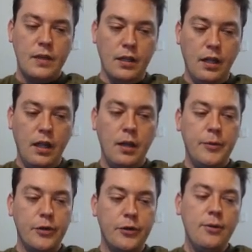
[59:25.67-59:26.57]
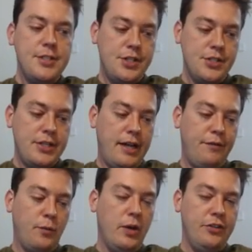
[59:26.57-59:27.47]
Your goal is just to
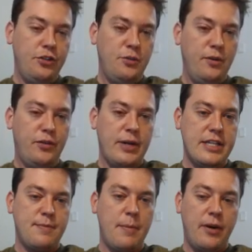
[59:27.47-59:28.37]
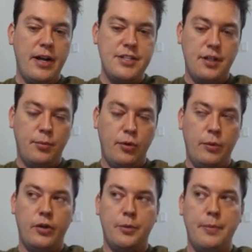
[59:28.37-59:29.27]
have 1 and 2 move threats memorized to the
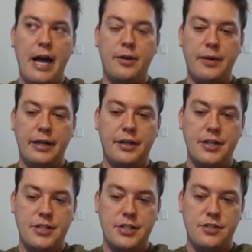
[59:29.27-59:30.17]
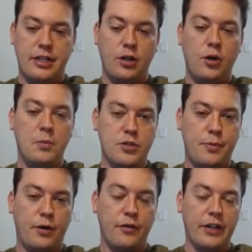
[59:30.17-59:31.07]
point where your pattern recognition is like
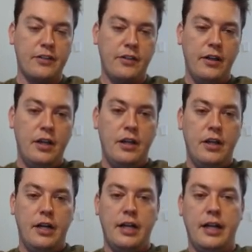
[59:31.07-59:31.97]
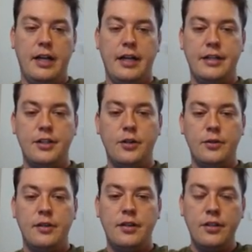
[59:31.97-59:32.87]
almost perfect.
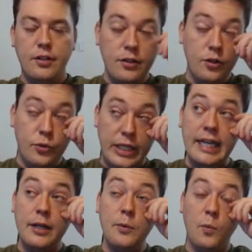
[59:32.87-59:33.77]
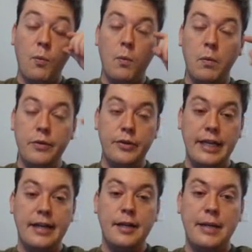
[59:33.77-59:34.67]
You
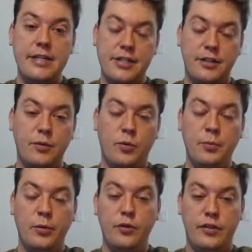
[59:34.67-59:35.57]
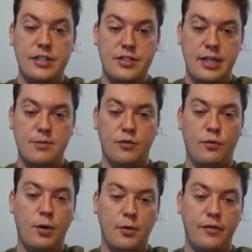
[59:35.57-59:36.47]
can basically remove these types of
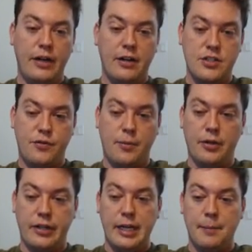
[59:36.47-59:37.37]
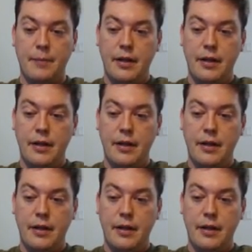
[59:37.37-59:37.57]
one move errors from your game.